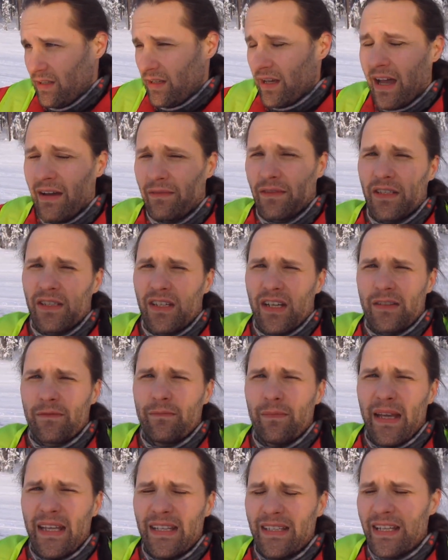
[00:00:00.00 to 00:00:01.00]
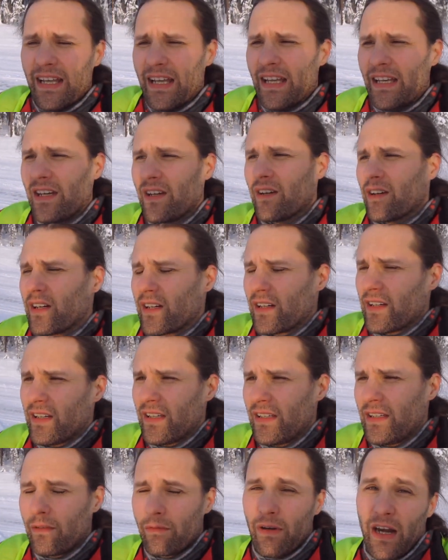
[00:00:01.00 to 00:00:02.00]
have to just maintain your
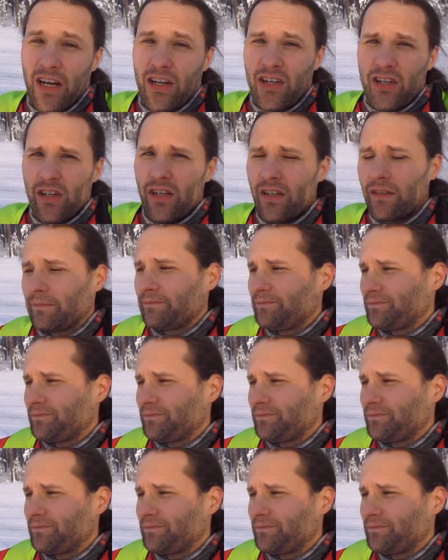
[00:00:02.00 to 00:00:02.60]
direction.